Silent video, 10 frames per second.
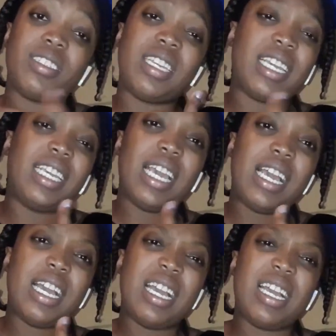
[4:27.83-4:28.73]
you
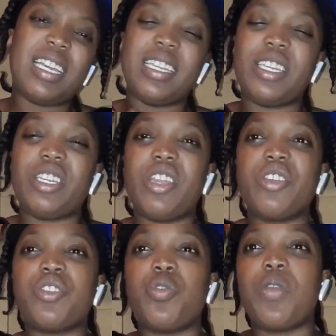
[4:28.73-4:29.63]
can't,
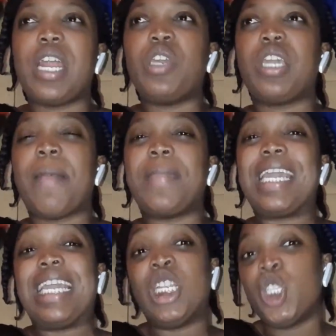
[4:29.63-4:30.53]
there's no way that you can
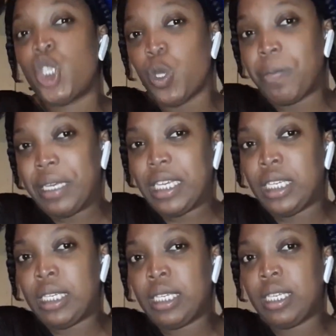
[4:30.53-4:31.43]
be into
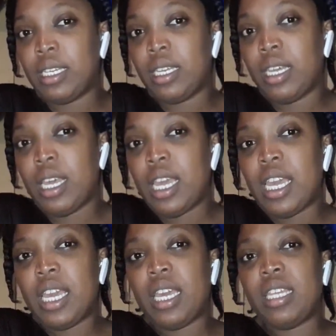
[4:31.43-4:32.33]
me.
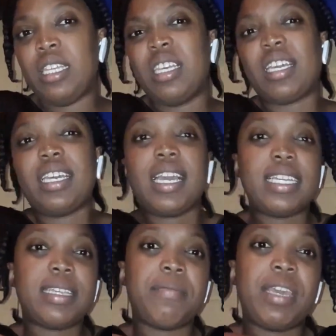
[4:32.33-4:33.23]
You
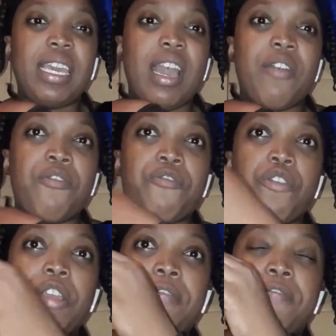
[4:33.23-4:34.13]
can't say me and your
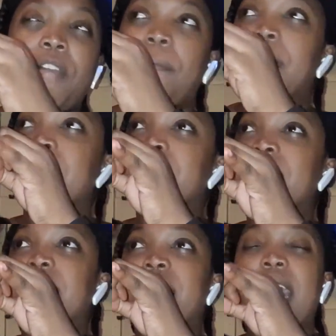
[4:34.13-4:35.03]
friend, family,
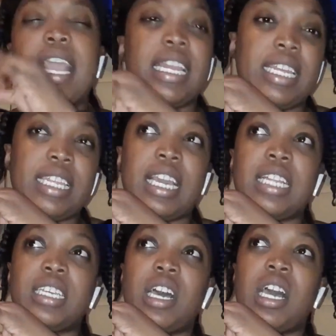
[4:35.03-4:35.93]
sister, anything
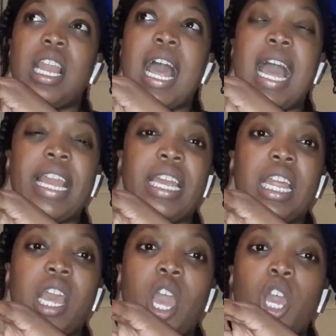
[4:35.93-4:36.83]
at all,
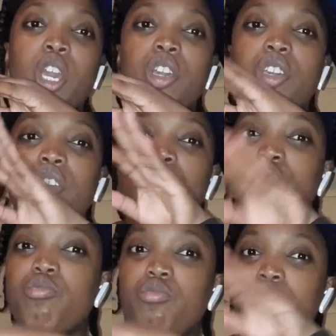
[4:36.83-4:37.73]
and
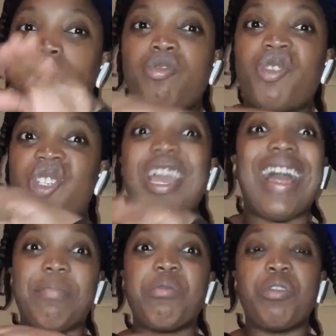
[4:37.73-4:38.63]
you
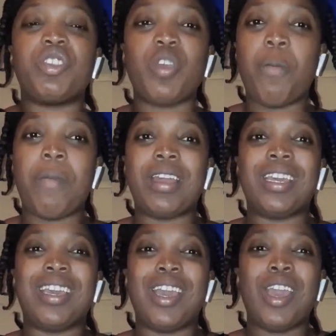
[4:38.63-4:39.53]
chat me with
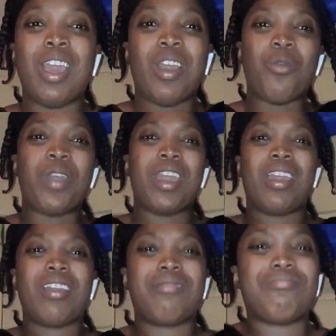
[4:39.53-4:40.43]
somebody where,
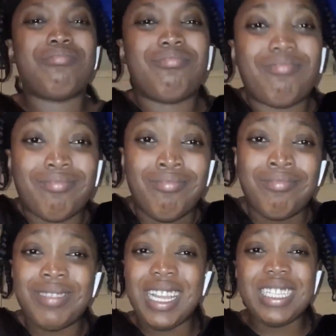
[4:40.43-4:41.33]

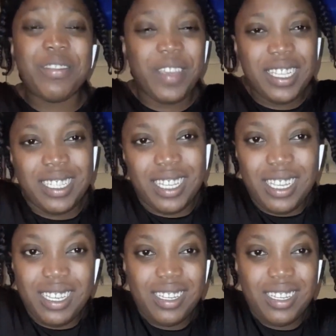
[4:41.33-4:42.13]
let's face it,